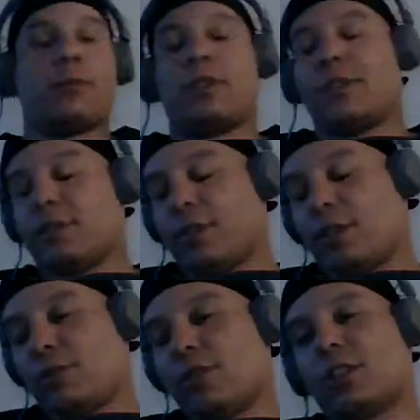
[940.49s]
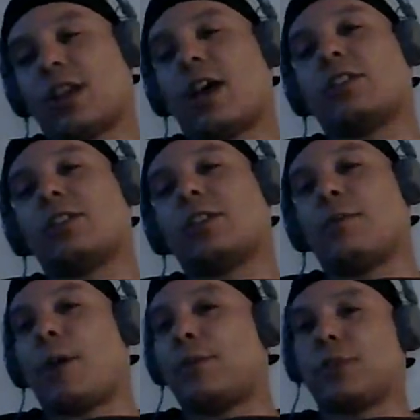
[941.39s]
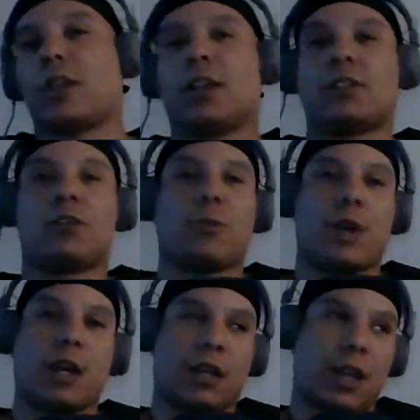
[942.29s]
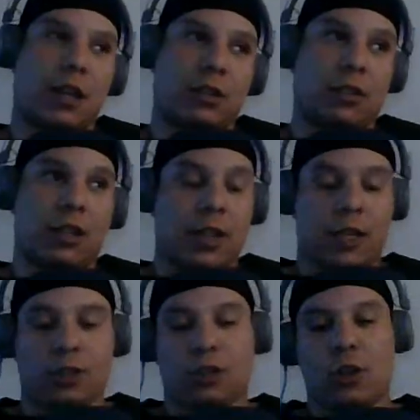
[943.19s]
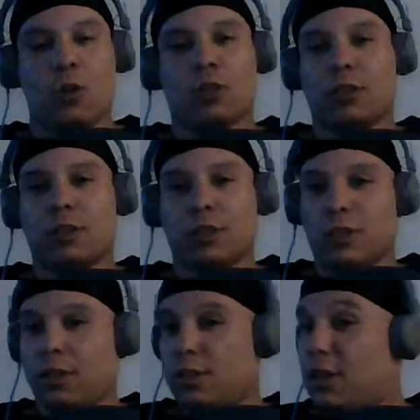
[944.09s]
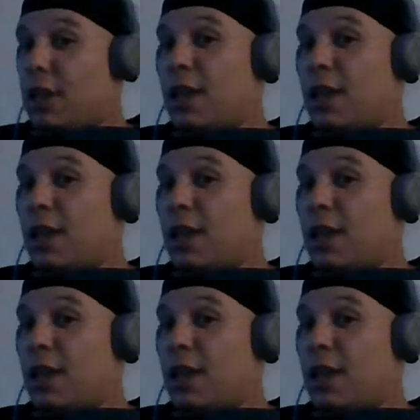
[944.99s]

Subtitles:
But, just shout out to him. I'm gonna say this on the podcast and let that just go into existence.